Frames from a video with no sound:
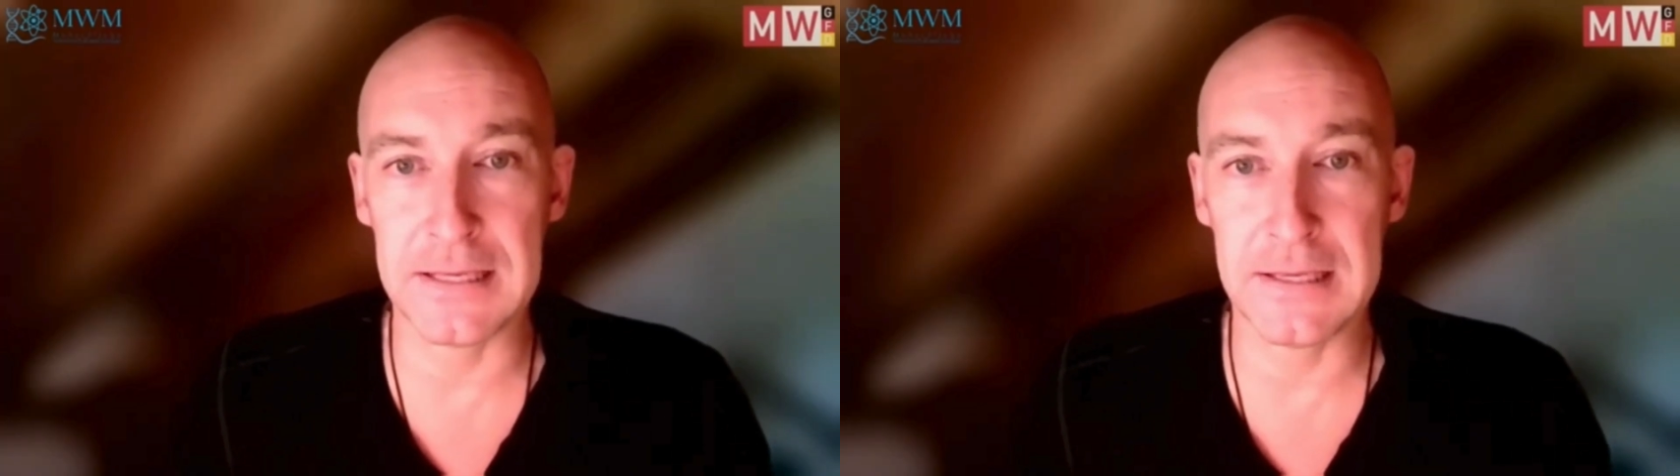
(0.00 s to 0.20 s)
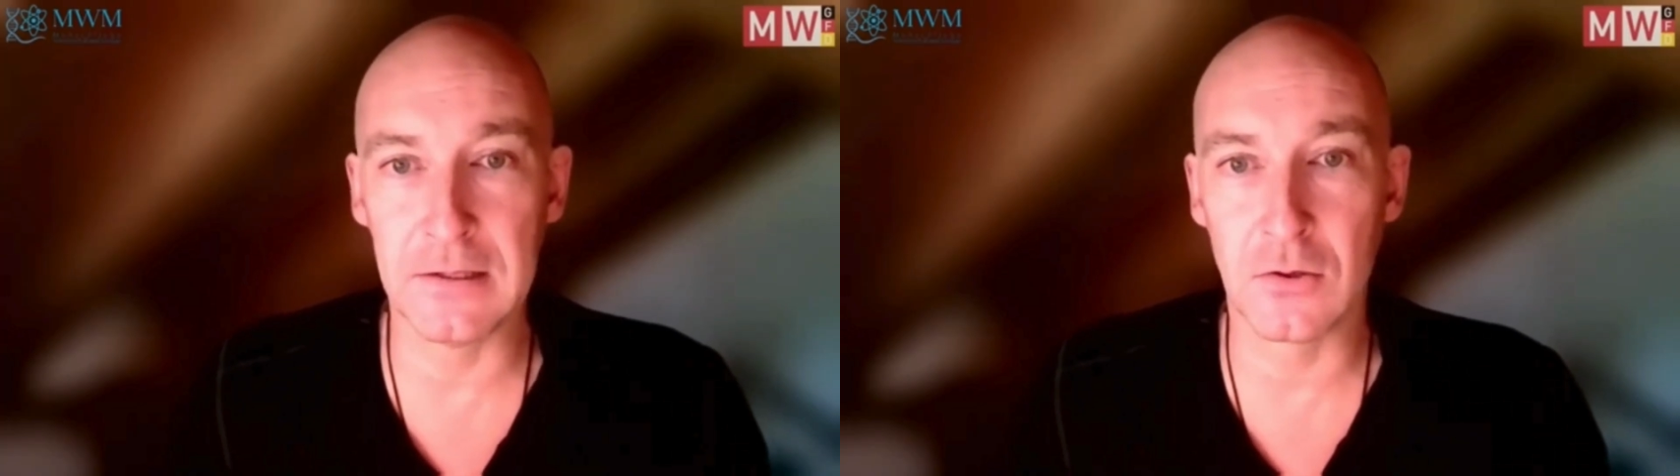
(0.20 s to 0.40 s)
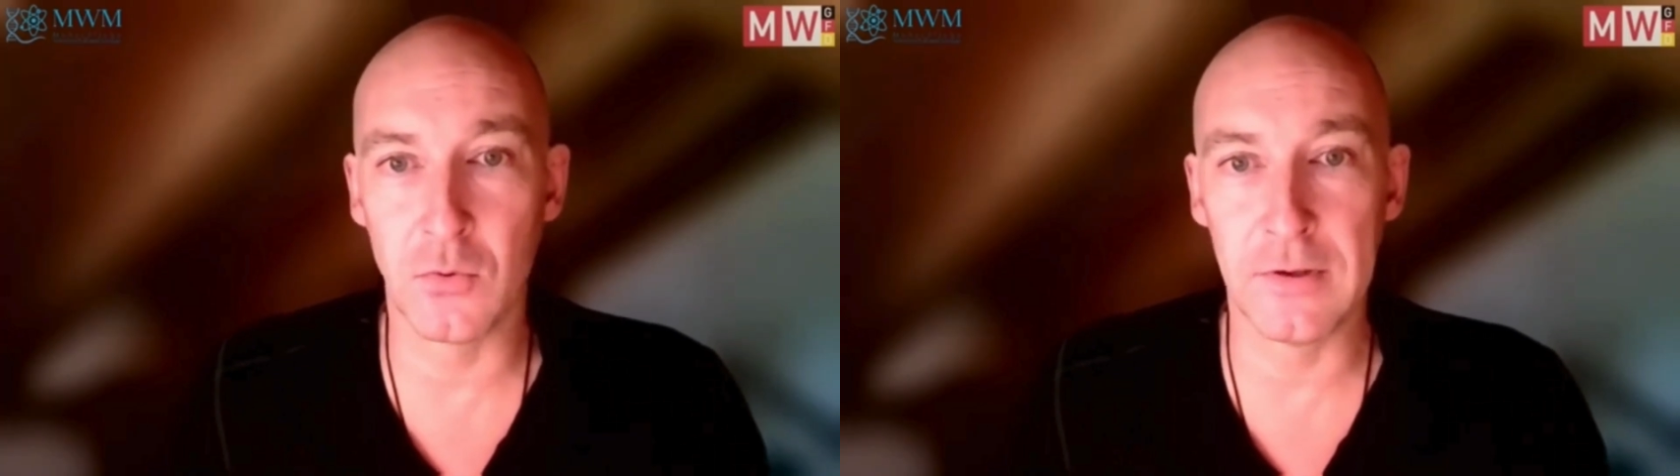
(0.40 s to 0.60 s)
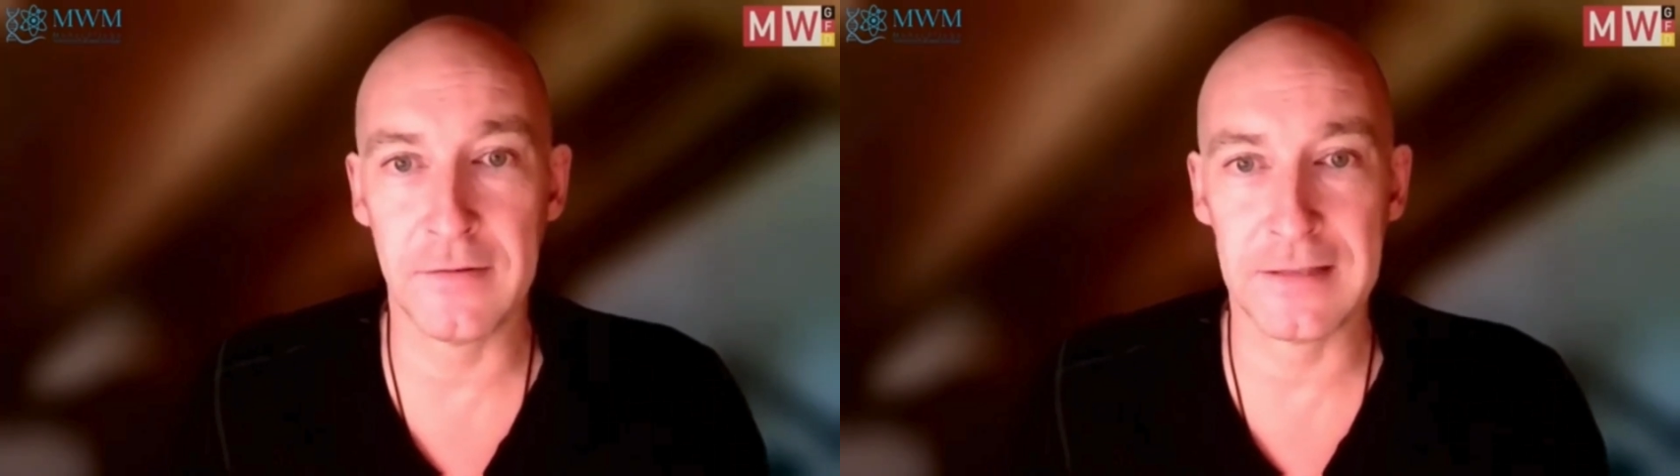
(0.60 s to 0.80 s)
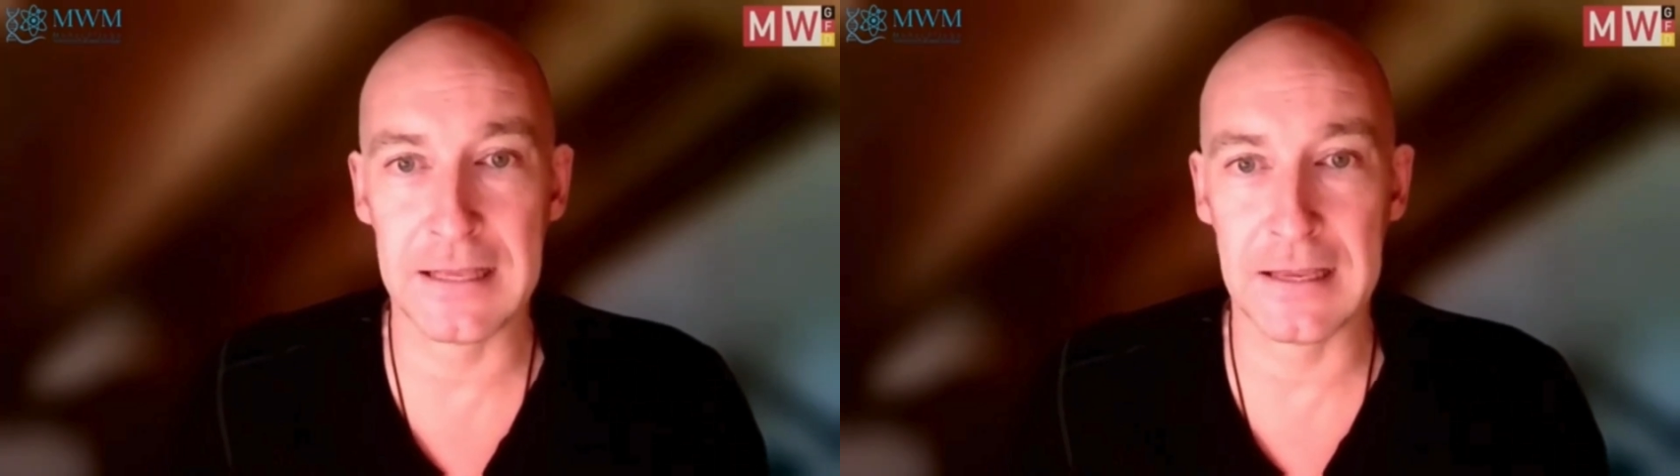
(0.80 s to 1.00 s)

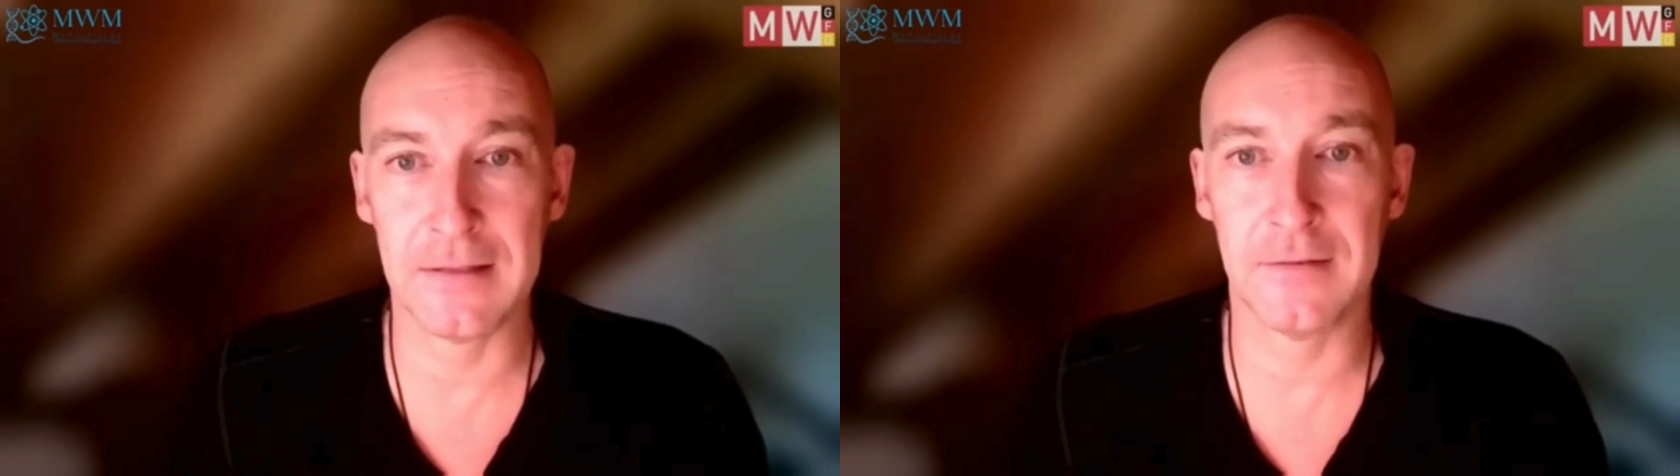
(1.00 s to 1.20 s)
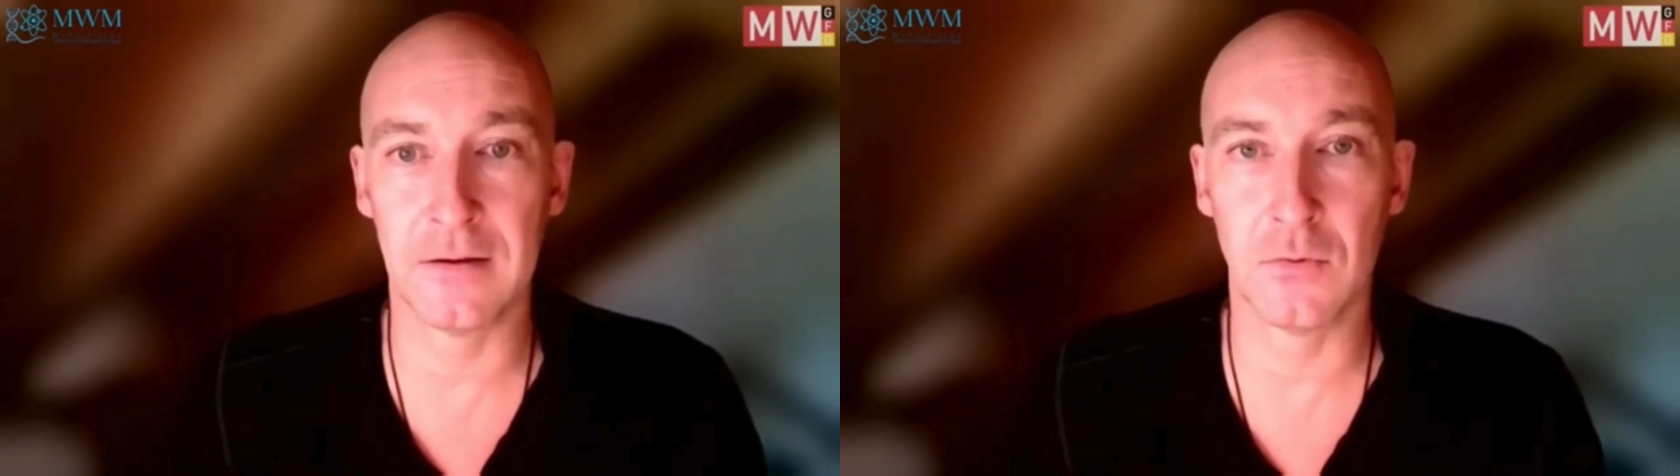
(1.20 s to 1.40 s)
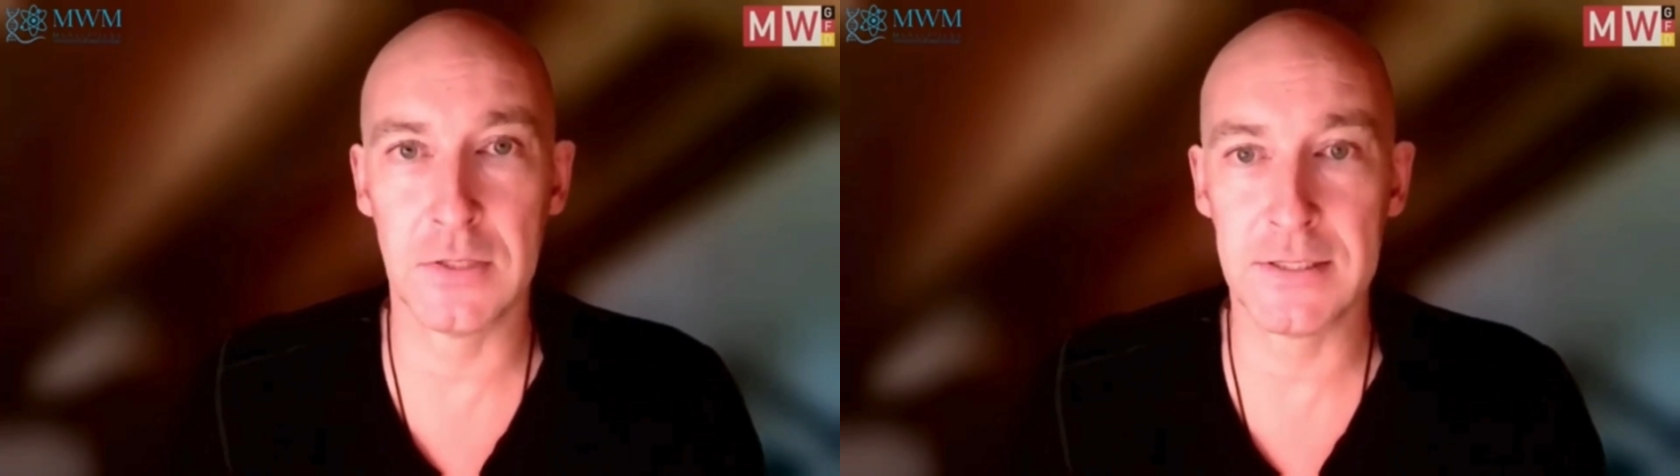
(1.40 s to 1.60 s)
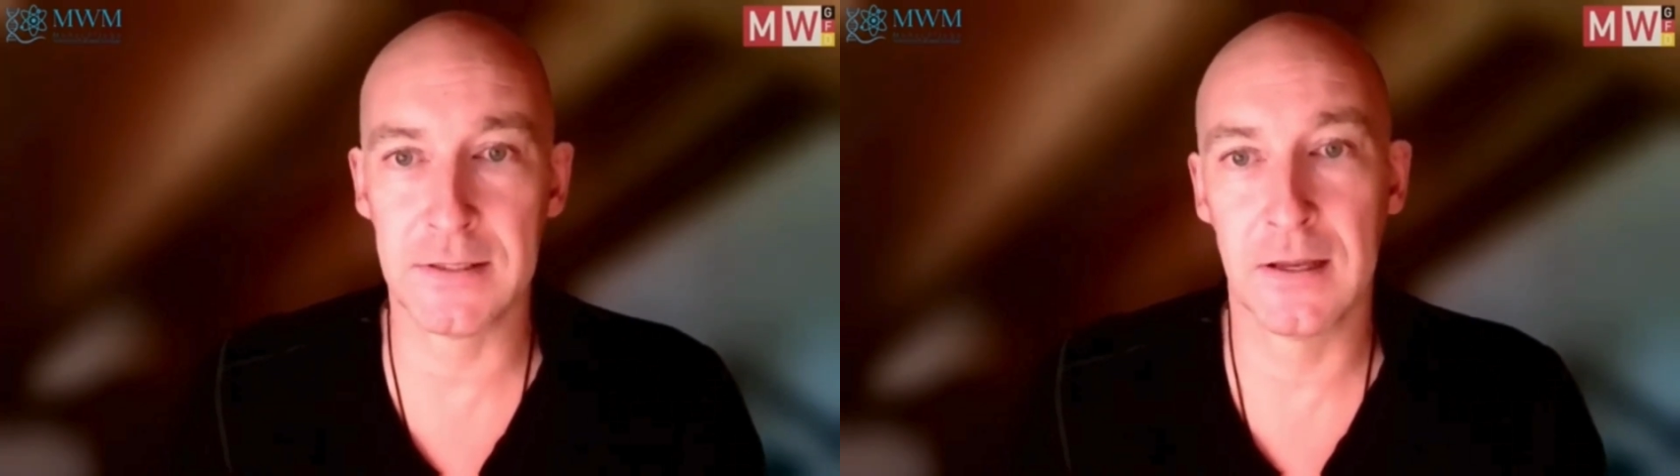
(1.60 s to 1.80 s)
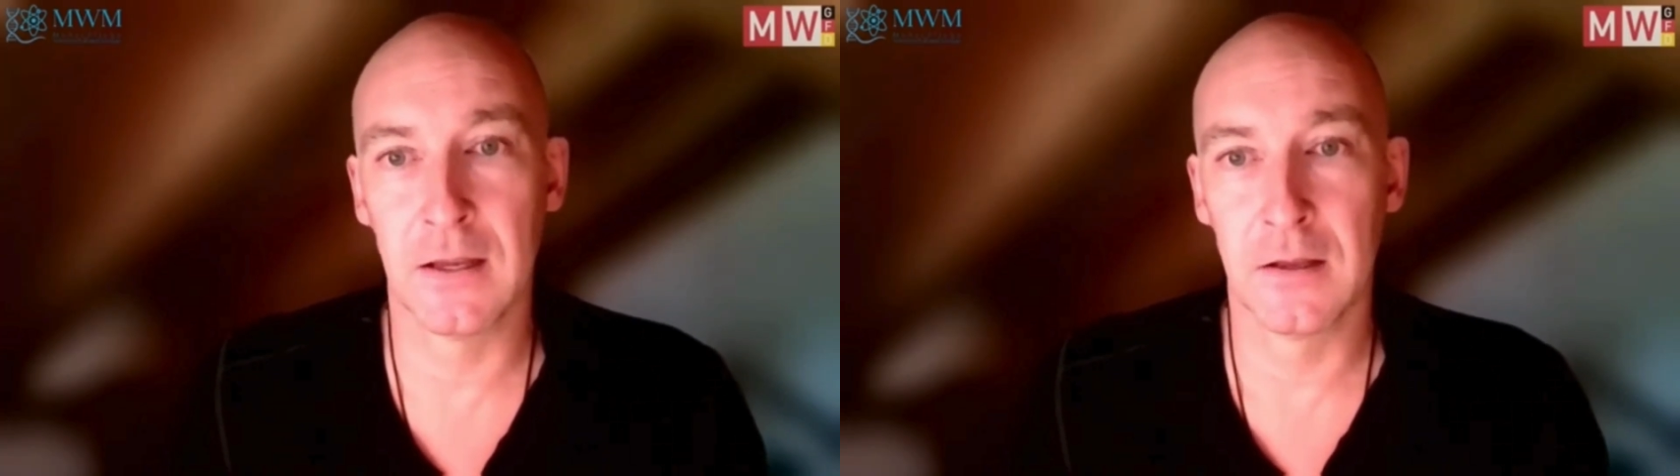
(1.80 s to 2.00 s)
increased cancer risk,